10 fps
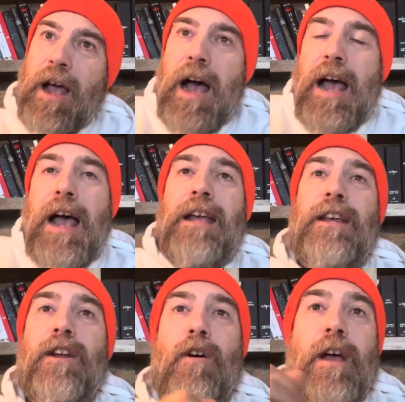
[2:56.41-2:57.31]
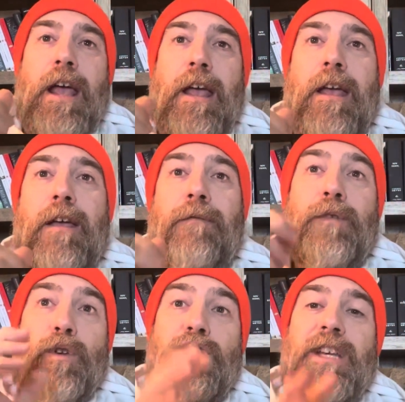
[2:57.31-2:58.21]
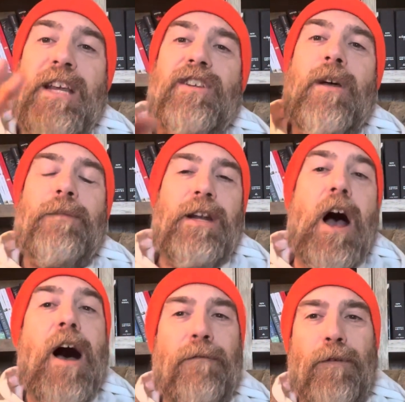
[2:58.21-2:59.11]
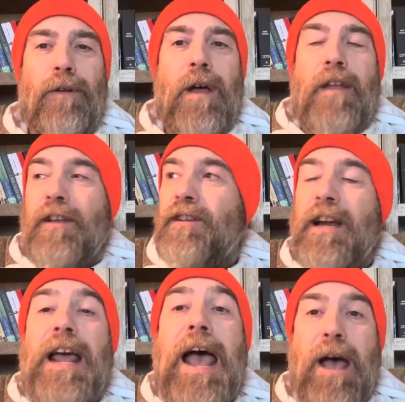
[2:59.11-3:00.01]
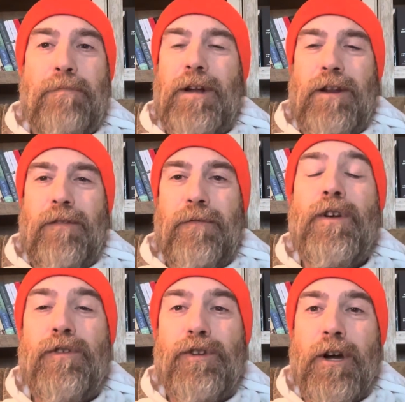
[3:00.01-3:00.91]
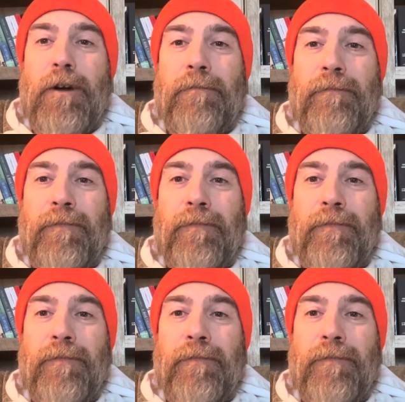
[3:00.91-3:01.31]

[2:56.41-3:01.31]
You know, if you see something awful that's going to happen in the future,